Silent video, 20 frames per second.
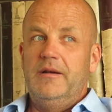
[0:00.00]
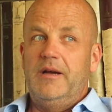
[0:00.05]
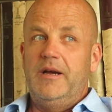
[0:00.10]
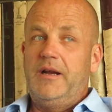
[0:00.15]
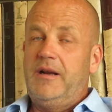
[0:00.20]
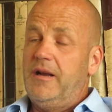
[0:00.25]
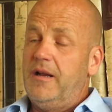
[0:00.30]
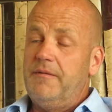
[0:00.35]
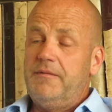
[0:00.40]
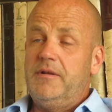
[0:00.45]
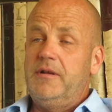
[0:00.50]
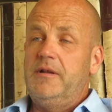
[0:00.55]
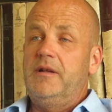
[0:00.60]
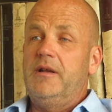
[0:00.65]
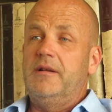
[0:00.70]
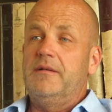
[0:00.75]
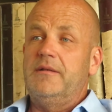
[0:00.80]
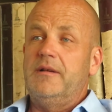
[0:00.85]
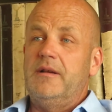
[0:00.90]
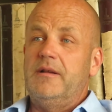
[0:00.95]
I love the
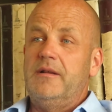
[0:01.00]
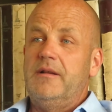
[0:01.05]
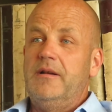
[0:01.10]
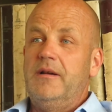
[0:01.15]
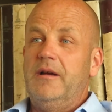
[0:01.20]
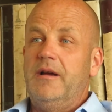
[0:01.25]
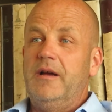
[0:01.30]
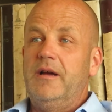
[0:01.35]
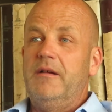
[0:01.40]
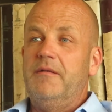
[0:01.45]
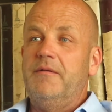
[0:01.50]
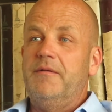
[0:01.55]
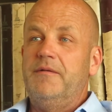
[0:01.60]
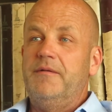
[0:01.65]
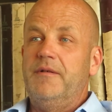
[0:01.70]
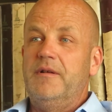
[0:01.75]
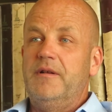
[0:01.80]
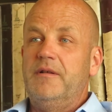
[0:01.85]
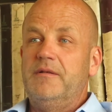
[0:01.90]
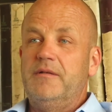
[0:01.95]
desert. I
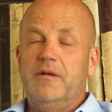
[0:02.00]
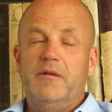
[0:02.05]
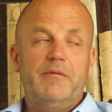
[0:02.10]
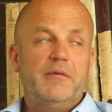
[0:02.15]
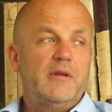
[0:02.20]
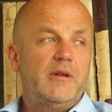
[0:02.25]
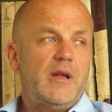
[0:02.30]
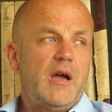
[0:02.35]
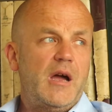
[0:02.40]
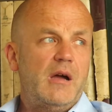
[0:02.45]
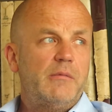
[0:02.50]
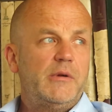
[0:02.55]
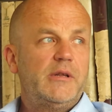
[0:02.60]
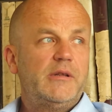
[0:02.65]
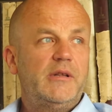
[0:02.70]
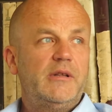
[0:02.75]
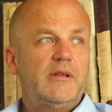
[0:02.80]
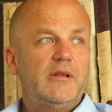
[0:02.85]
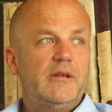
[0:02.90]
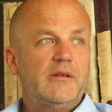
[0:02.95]
have served in the army
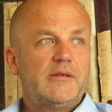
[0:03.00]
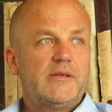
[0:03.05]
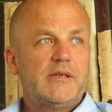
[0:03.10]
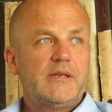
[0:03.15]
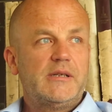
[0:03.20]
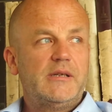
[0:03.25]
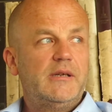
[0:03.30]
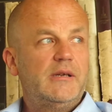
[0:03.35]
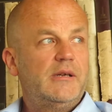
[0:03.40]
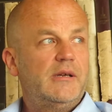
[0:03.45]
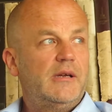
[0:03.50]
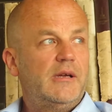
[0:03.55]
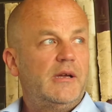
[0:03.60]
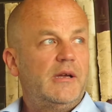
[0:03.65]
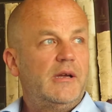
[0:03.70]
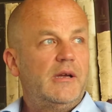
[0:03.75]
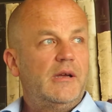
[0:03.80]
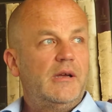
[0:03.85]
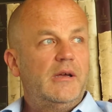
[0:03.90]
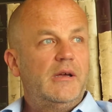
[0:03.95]
in the desert.
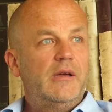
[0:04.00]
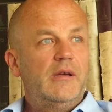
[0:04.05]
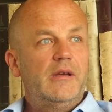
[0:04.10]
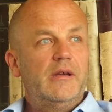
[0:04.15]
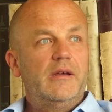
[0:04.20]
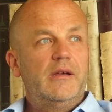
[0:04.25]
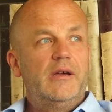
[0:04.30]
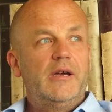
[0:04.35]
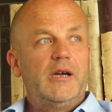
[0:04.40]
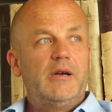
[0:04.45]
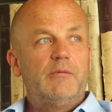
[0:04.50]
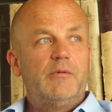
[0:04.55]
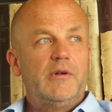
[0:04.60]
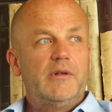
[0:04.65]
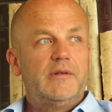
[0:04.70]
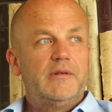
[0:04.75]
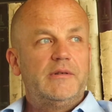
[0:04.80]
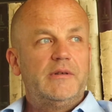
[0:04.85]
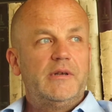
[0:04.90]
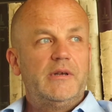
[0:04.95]
I
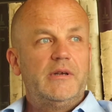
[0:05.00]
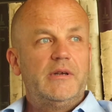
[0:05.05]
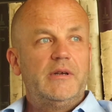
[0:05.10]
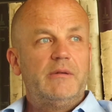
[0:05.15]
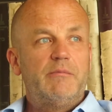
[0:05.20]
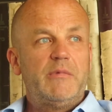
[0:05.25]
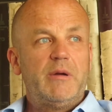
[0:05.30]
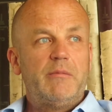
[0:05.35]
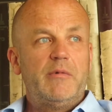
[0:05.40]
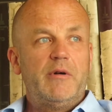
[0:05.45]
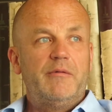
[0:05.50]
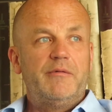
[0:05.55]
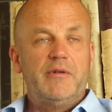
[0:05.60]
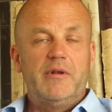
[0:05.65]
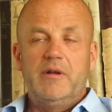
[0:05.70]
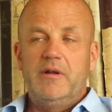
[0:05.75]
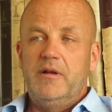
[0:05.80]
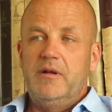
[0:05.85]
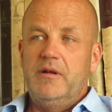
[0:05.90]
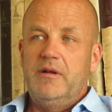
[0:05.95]
was a member of
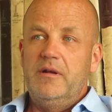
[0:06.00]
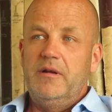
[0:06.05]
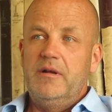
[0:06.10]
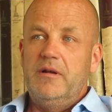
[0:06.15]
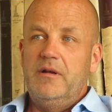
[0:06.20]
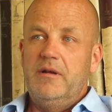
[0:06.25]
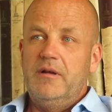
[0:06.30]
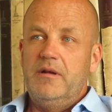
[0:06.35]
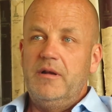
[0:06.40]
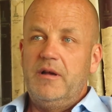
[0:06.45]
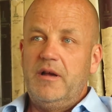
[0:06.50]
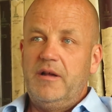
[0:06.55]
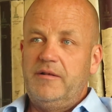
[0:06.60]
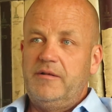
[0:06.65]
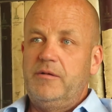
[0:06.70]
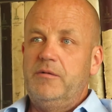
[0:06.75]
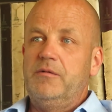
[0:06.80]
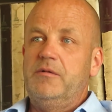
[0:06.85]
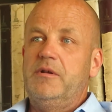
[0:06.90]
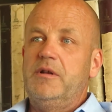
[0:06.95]
the
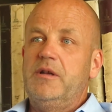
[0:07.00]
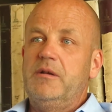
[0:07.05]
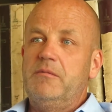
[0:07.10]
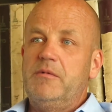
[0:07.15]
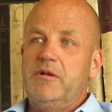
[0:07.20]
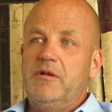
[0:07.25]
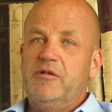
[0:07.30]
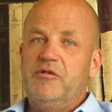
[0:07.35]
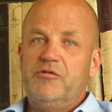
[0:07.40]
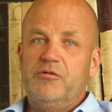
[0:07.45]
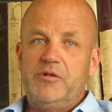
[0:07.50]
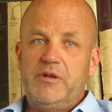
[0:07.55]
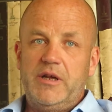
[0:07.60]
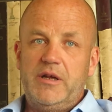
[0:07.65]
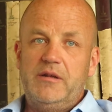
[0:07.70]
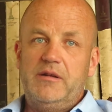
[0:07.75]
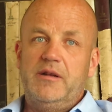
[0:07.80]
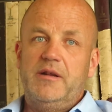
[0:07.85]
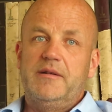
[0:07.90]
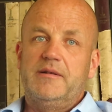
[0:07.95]
rescue team in the
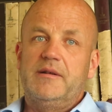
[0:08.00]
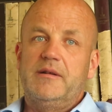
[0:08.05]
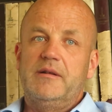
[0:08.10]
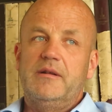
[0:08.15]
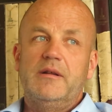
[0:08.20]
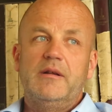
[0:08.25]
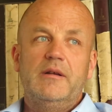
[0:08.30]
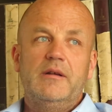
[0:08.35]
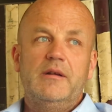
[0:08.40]
Judean desert.